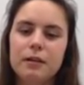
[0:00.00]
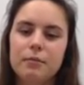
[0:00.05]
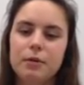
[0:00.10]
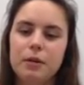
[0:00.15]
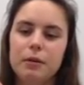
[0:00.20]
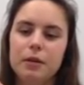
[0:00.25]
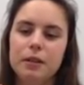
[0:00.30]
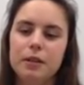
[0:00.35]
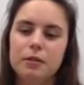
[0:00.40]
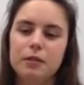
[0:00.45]

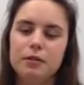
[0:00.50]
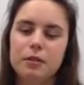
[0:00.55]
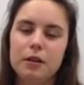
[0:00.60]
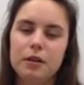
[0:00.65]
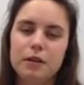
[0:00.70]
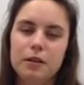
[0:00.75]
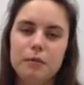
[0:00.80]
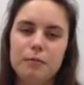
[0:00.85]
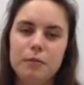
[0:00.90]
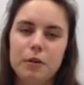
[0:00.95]
But when you
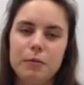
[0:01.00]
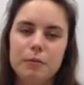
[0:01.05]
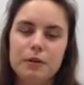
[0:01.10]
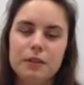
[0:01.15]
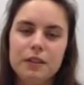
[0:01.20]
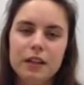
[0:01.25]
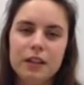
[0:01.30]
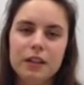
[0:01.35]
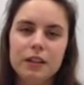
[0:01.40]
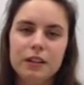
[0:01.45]
turn them
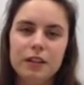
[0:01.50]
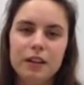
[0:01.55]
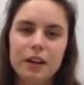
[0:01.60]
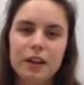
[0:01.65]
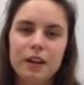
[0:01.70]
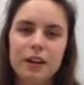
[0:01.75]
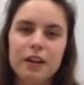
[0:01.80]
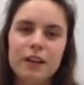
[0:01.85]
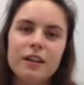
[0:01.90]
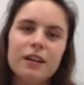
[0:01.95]

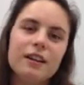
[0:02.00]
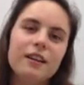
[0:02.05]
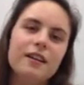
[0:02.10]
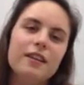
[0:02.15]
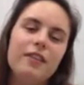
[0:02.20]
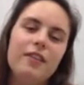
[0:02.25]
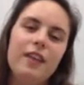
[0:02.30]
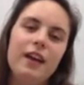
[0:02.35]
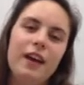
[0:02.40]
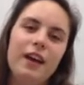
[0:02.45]
perpendicular,
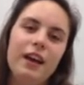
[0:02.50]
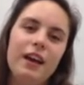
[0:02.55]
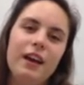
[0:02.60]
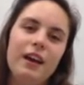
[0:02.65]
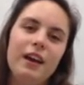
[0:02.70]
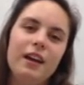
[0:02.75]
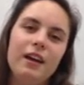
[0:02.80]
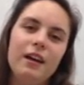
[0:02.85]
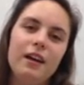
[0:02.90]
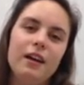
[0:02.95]

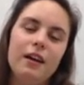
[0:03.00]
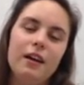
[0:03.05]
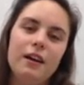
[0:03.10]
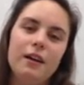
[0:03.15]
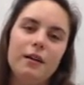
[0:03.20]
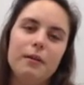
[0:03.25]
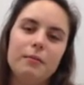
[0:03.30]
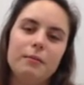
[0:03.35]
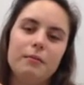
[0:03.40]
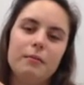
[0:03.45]
they
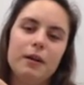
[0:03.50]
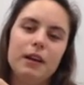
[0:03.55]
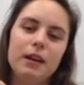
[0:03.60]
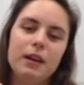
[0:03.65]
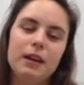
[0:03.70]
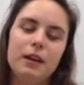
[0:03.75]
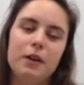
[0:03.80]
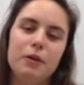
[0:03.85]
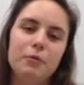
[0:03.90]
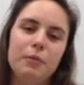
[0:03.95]

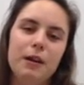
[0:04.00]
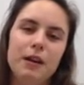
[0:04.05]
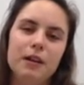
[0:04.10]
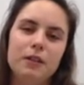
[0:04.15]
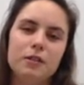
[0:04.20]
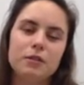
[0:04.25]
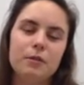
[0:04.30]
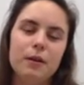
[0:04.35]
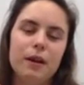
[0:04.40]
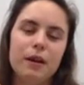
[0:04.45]
make an opaque
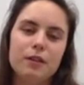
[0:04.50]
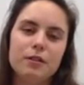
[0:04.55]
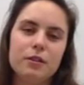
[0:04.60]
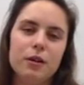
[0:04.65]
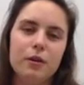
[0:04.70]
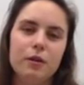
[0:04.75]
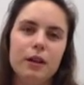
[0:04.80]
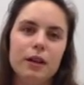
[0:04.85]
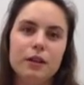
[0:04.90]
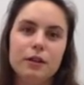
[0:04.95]
square,
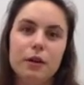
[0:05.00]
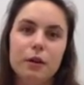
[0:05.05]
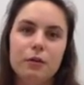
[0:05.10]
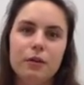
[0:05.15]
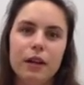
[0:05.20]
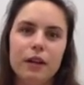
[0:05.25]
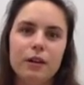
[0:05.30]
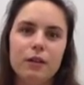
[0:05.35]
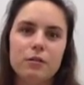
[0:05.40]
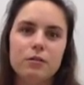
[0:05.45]
so no
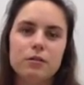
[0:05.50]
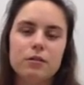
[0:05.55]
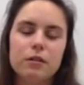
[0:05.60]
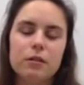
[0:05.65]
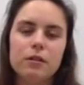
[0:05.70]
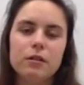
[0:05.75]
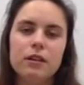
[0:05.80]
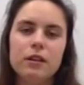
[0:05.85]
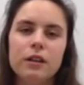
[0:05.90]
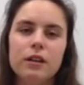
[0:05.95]
light goes
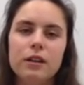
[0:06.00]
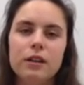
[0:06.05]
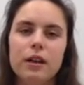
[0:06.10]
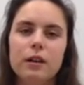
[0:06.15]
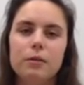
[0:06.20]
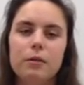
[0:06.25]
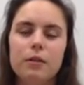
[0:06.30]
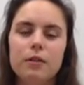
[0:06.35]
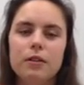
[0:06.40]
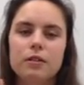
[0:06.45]
through.
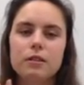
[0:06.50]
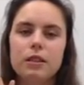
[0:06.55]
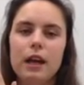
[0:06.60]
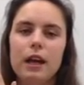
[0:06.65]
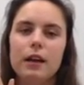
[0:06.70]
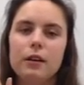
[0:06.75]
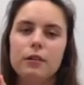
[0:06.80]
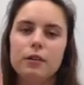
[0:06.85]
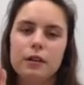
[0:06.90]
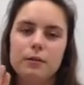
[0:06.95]
And when there's an
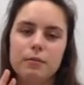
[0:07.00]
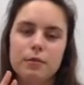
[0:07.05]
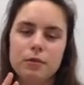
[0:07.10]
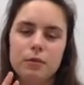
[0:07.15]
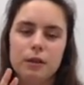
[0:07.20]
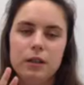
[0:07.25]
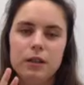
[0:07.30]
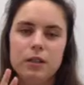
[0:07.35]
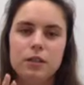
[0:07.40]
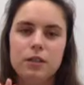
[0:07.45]
angle in
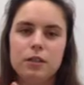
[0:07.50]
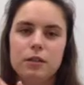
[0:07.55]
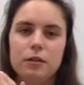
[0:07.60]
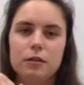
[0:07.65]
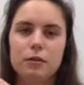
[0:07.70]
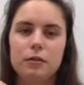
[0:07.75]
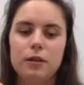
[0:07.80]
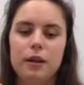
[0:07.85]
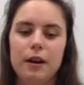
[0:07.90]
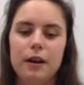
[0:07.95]
between the
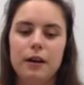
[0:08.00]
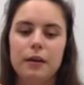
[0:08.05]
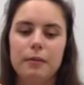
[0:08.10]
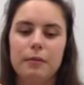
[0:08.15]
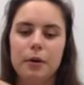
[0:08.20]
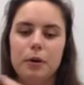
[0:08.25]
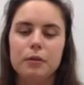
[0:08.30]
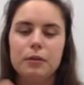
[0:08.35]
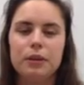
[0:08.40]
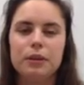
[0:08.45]
two,
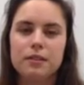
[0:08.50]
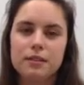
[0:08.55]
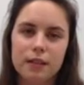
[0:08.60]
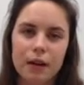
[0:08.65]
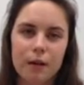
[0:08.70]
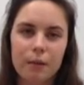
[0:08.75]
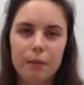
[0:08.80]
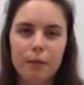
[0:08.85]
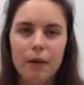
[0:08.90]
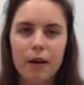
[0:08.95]
only
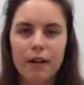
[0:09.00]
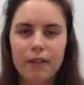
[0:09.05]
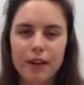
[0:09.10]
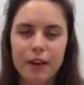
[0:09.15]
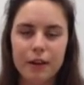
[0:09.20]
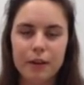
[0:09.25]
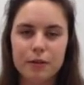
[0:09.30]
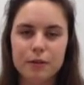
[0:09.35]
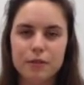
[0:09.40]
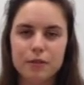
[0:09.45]
some of
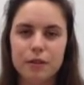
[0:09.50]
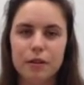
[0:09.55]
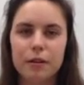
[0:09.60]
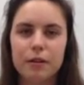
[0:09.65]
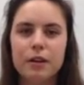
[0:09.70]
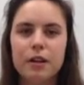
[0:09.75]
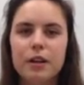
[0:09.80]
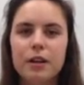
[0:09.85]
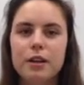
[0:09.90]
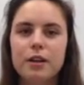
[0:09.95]
it goes through.
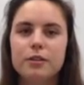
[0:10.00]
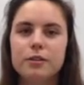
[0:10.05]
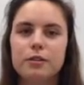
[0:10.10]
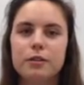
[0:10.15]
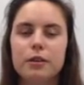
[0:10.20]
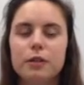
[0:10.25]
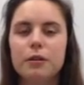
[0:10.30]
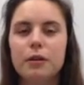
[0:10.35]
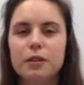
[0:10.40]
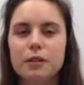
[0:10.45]
So
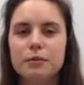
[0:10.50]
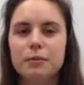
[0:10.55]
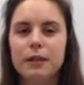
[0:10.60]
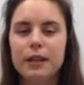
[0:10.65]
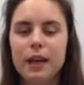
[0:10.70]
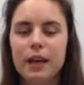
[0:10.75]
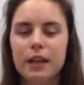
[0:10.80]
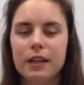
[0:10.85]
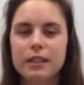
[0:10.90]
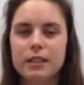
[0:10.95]
the quantum
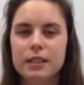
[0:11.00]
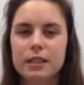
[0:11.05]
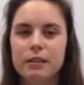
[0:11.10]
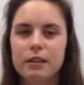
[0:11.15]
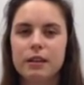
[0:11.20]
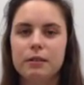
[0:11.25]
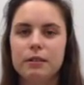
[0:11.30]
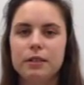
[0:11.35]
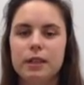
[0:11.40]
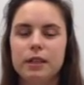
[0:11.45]
mechanics
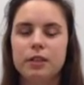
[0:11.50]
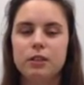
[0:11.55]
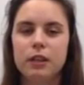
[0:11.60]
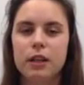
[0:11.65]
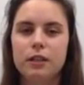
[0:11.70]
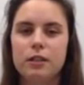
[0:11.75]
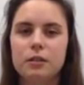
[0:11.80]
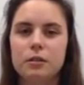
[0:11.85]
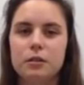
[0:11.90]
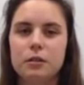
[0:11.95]
theory really
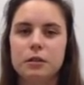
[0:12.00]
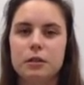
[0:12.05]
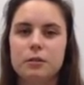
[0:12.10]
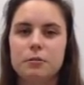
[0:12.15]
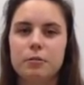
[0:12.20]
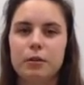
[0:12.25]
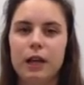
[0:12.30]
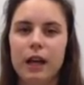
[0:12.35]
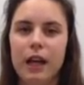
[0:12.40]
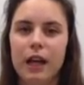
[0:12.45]
tries to
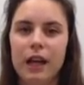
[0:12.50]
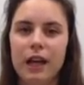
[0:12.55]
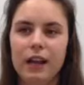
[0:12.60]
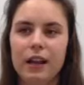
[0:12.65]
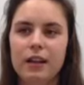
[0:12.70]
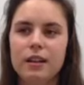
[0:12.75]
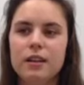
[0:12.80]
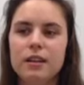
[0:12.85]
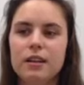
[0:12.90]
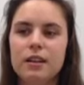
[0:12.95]

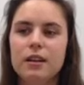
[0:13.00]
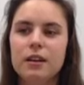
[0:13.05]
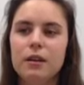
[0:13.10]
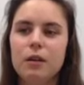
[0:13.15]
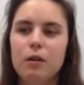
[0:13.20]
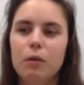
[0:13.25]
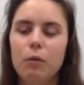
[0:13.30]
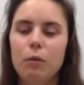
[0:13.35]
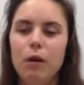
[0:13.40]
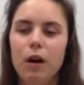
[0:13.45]
explain
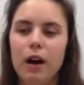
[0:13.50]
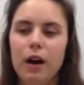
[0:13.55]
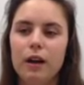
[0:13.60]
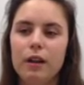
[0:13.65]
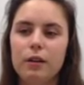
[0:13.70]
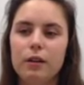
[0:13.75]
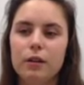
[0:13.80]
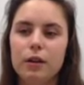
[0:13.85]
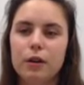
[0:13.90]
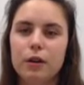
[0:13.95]

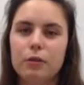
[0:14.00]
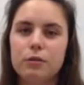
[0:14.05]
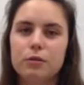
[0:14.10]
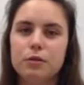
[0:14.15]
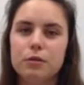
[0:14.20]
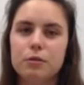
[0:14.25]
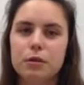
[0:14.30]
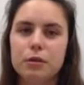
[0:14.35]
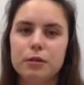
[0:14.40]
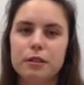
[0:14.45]
what goes
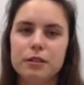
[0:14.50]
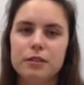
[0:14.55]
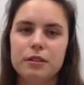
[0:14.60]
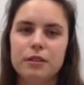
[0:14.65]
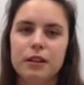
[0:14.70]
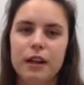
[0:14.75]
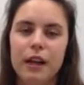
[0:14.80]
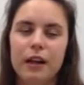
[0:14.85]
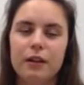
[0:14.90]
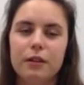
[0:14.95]
through at
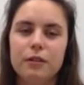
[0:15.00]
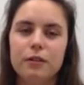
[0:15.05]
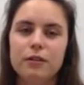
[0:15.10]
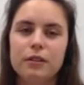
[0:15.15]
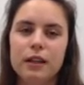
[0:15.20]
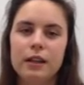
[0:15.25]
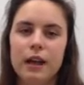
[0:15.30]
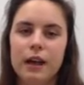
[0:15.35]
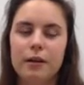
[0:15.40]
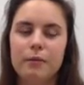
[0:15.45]
certain
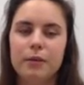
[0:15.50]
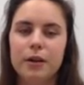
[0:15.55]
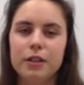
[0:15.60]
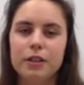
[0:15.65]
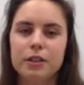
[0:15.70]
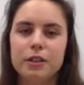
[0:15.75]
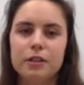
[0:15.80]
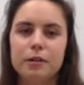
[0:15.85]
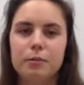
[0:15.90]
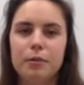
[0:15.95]
angles and how
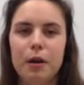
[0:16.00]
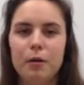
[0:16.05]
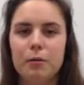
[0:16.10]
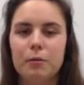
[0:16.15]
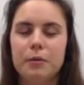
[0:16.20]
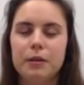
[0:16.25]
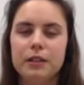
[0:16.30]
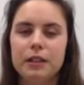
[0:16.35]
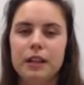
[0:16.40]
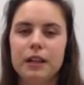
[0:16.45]
much in the
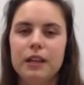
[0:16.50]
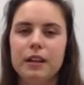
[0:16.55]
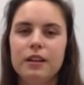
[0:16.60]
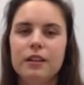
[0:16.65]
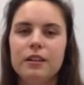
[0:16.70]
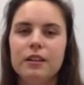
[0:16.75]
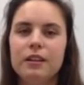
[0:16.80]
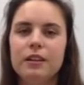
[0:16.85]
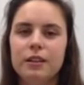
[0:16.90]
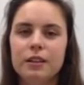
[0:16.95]
probability
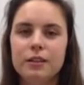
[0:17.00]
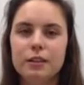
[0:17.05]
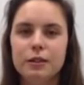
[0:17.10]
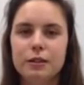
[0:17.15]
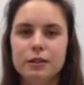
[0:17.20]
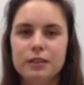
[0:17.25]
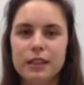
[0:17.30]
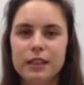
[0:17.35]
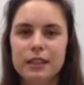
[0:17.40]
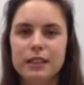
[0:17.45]

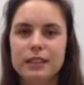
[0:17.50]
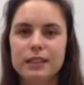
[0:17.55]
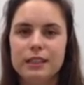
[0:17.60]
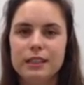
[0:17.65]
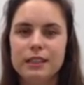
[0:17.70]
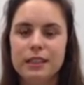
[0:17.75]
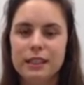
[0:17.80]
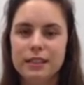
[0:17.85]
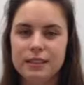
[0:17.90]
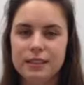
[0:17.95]
using
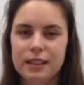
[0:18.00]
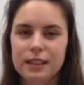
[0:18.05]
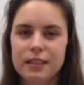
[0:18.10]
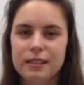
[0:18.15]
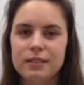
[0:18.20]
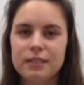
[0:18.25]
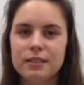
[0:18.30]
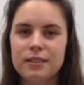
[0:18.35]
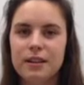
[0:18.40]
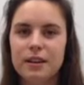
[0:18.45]

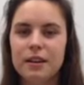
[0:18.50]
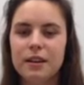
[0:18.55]
statistics.